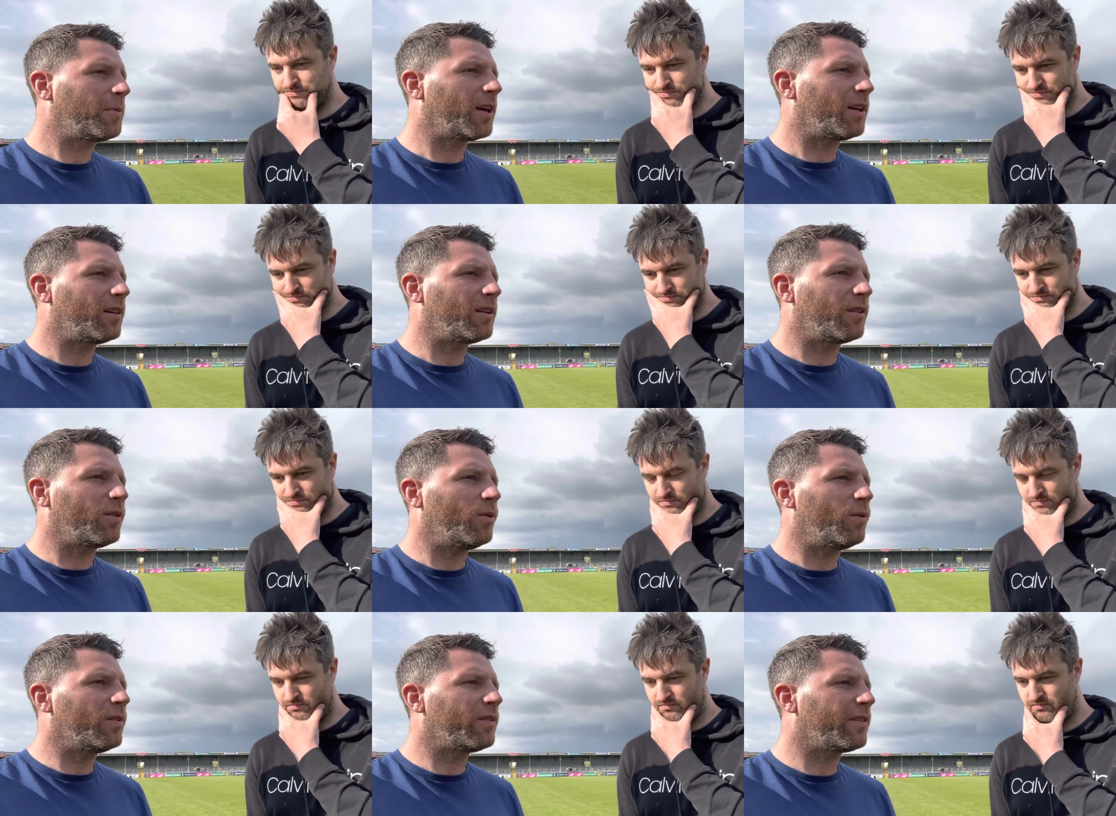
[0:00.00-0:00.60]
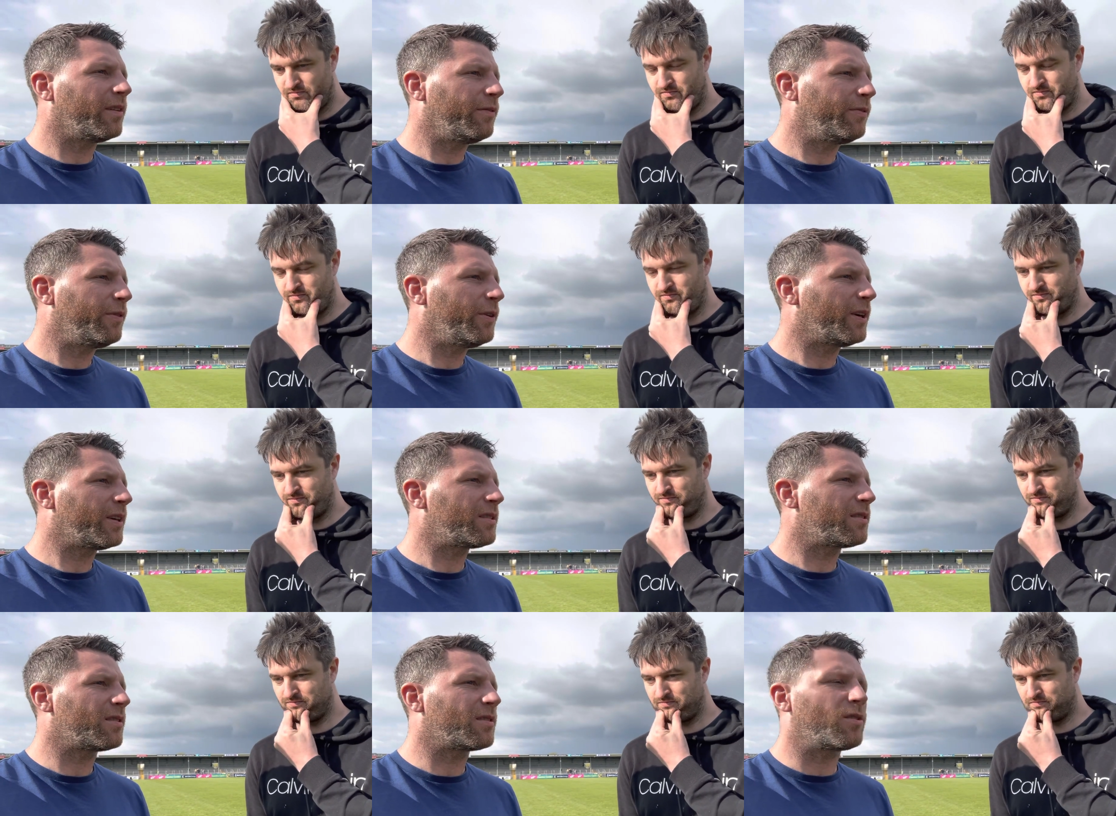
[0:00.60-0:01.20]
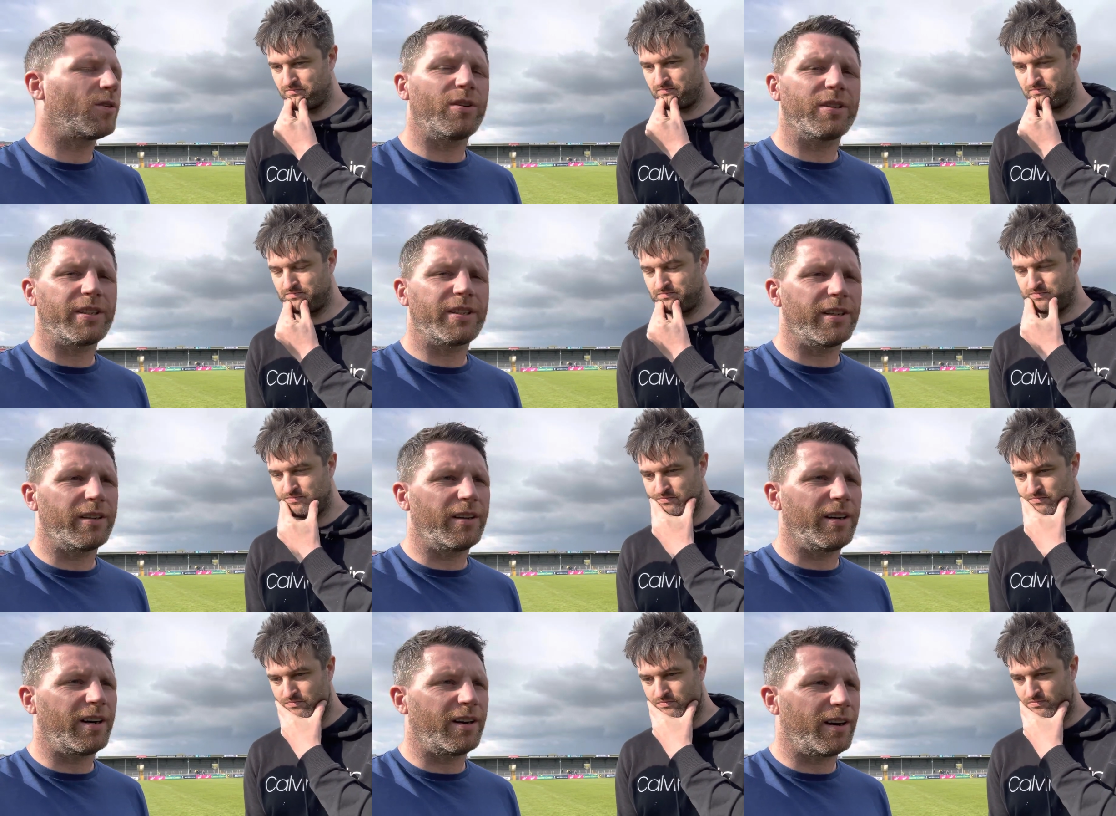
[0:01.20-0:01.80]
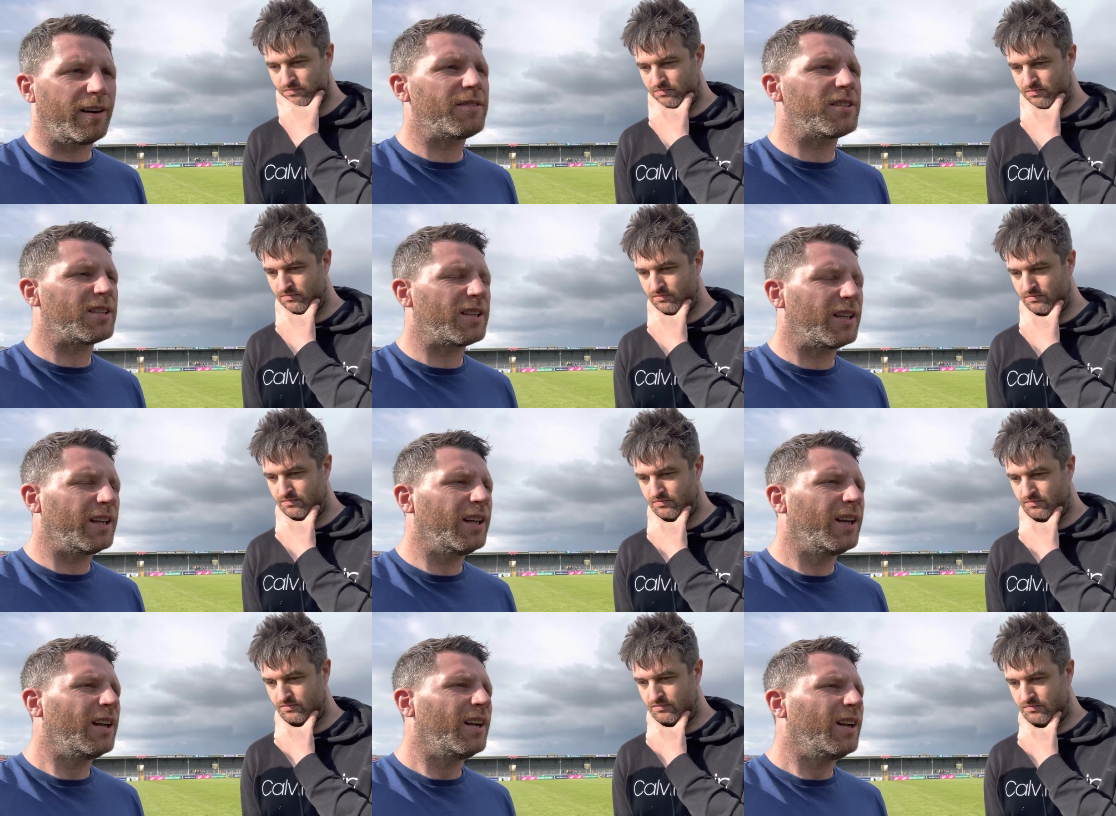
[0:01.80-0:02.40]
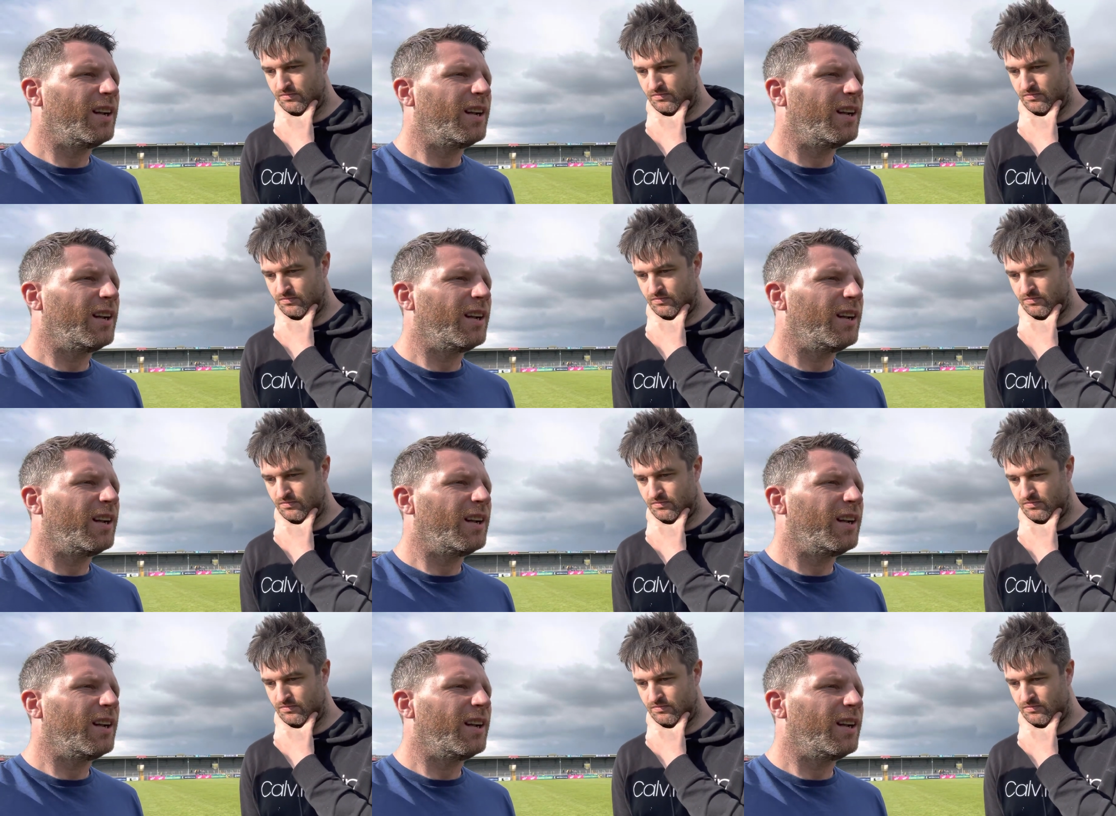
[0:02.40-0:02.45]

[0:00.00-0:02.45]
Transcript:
Speaker 1: got the goals and a few extra scores here and there obviously,